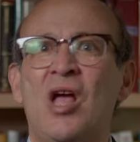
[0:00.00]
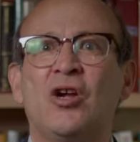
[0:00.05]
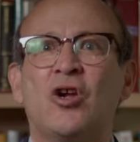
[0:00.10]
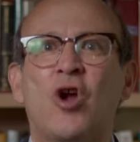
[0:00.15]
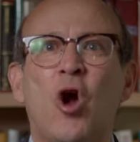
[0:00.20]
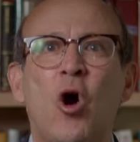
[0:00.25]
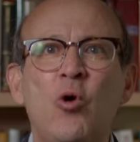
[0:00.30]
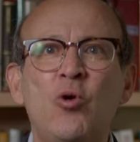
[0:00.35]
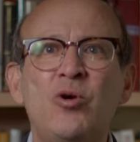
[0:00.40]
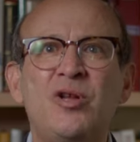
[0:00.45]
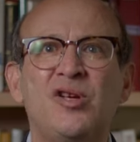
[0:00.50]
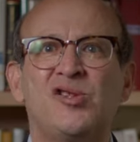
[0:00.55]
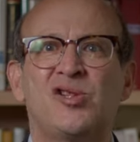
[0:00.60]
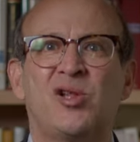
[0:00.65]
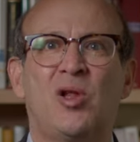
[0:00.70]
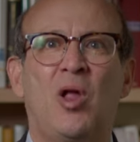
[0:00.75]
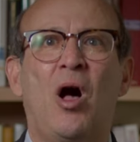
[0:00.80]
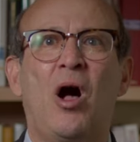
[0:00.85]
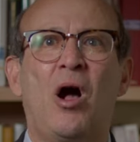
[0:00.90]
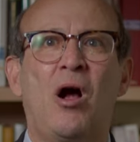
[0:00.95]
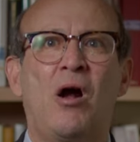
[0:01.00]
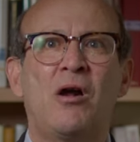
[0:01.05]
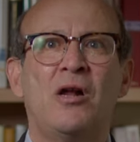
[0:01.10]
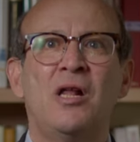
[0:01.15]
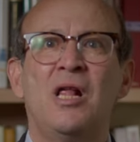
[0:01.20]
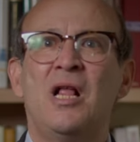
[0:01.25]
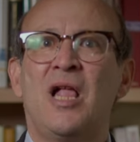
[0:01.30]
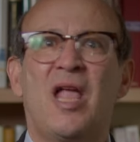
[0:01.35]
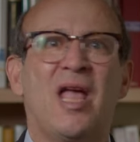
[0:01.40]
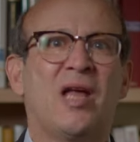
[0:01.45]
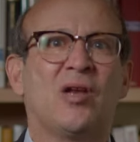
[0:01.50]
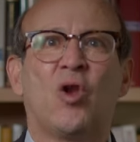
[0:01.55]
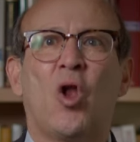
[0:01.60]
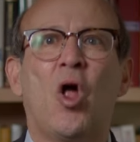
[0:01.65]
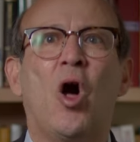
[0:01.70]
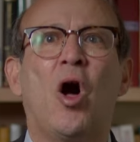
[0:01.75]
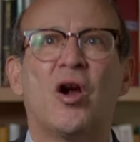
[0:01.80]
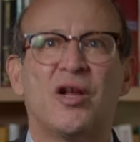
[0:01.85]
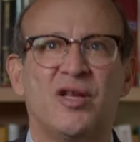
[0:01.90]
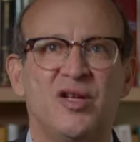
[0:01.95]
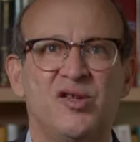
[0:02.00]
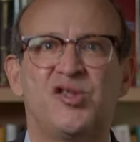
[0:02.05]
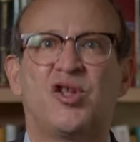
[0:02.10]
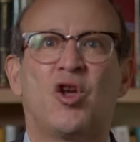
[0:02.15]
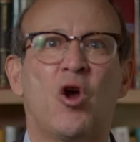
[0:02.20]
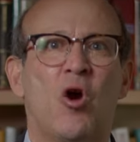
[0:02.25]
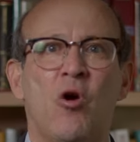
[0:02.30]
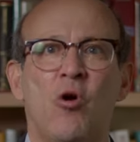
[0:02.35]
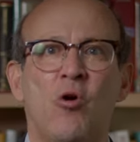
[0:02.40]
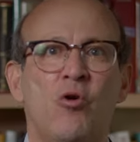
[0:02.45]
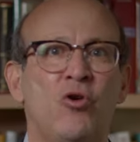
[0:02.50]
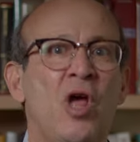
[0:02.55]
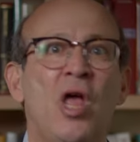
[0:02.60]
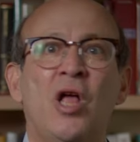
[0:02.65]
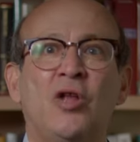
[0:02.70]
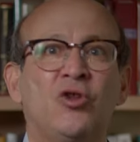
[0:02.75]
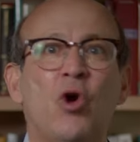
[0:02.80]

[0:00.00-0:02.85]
Code is law, and law is code.